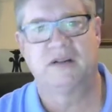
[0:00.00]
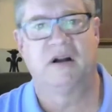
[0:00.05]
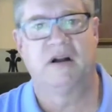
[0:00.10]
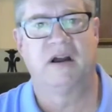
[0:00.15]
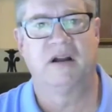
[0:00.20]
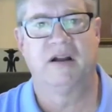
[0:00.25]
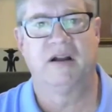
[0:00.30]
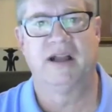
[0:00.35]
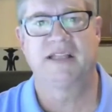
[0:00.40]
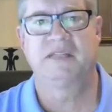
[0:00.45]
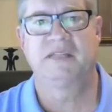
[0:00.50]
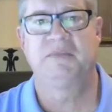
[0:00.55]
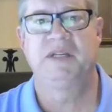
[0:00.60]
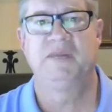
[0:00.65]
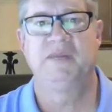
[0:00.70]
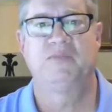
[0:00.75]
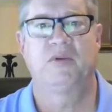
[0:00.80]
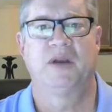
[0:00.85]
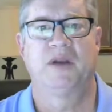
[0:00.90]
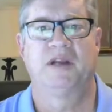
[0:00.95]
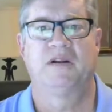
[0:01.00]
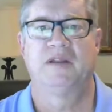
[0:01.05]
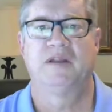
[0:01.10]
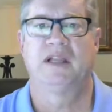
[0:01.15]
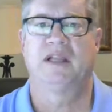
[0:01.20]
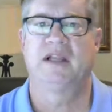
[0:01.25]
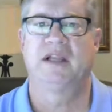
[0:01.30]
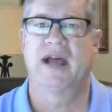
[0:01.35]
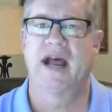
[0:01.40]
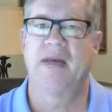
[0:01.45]
on our SMT printer in
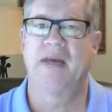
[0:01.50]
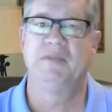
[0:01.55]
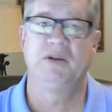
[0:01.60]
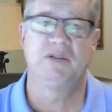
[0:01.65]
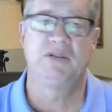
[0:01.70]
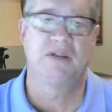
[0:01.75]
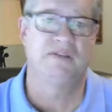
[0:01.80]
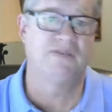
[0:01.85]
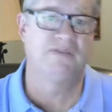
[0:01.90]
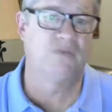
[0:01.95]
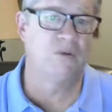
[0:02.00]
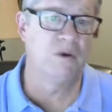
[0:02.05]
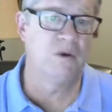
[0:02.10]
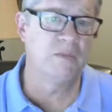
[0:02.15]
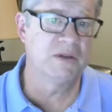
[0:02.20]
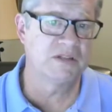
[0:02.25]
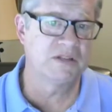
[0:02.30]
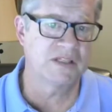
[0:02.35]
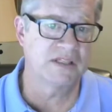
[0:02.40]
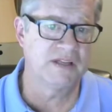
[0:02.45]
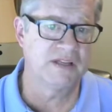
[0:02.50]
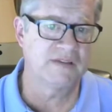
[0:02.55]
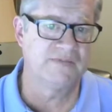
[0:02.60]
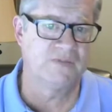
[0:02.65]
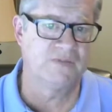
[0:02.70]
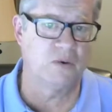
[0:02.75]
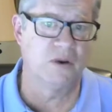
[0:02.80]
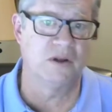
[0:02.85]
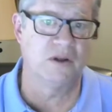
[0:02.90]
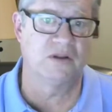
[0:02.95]
the lab using 4mm slick
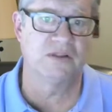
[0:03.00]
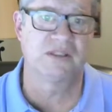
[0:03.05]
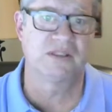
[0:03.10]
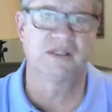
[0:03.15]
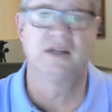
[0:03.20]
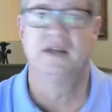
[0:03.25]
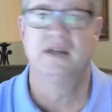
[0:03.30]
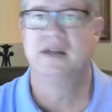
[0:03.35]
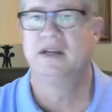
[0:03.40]
foils,